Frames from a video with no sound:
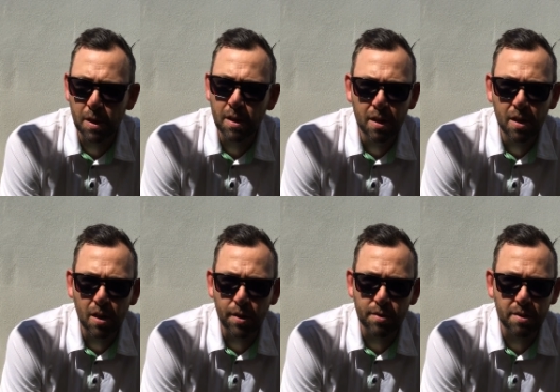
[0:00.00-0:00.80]
but
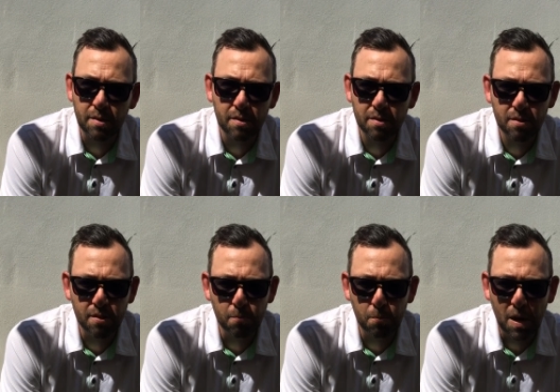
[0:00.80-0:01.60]
I just didn't
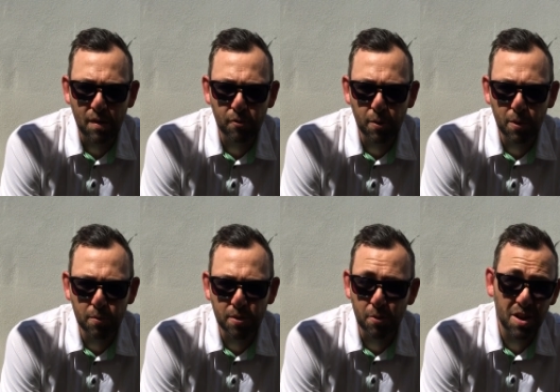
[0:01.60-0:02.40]
didn't putt very
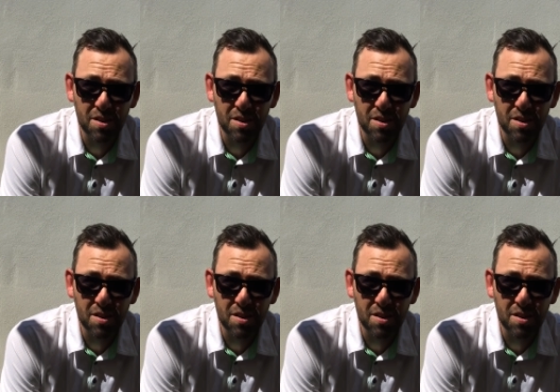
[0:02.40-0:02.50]
well at all.